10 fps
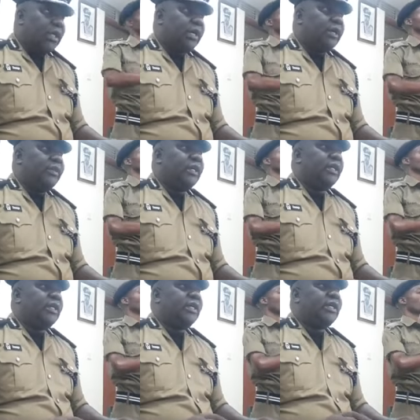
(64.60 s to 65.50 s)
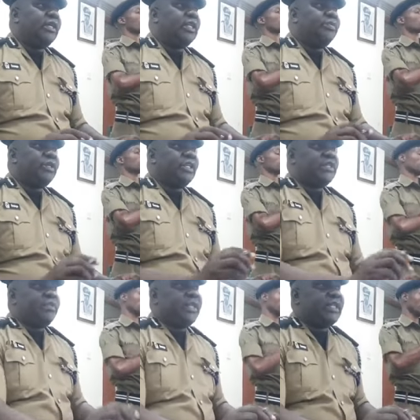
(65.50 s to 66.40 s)
Uh, the Deputy
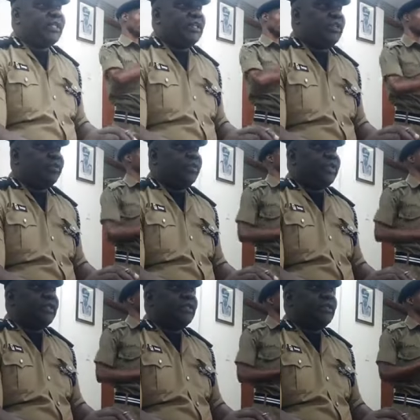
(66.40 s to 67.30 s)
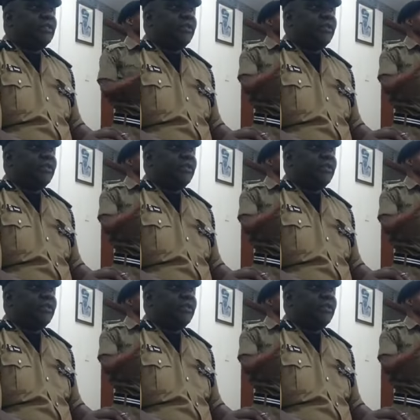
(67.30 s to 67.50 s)
Inspector General of Police,